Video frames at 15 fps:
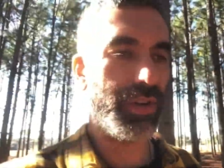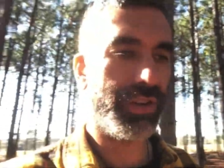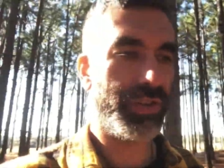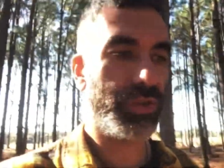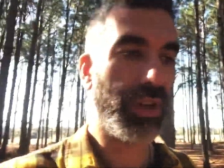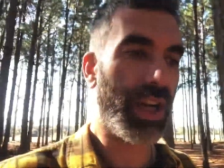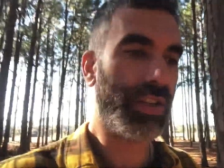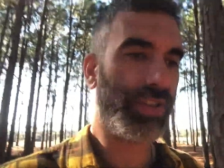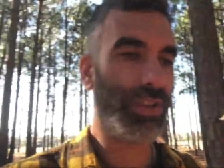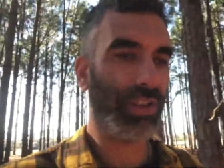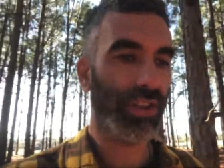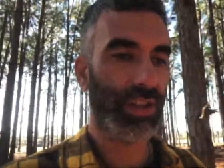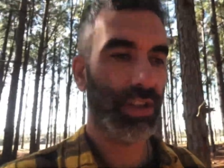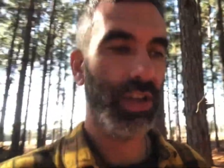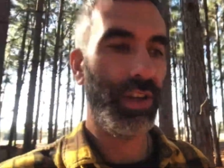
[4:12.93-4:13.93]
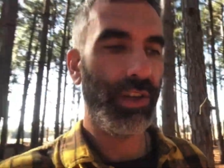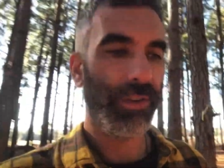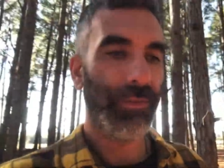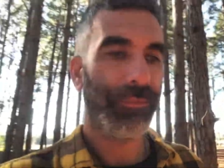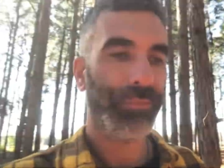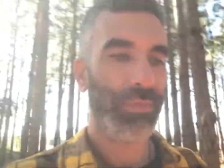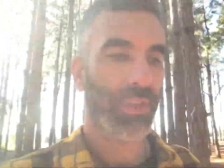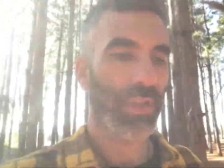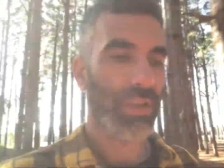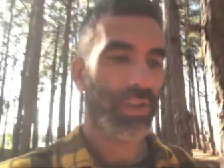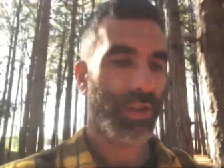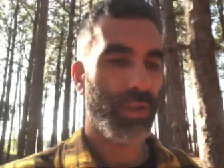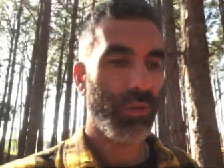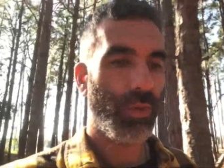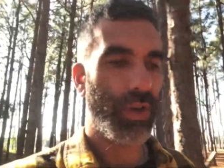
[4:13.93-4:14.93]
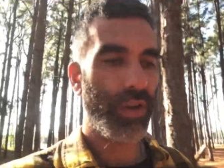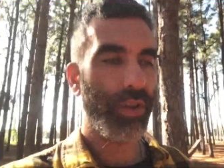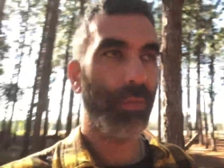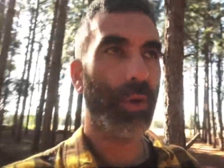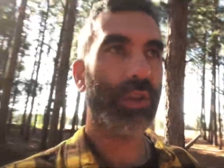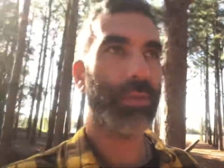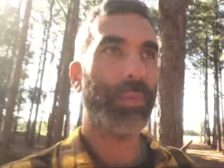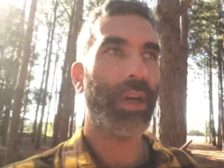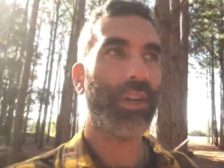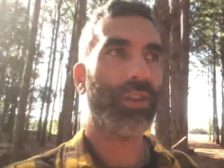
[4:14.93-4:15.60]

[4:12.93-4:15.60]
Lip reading: structure, what are the multiple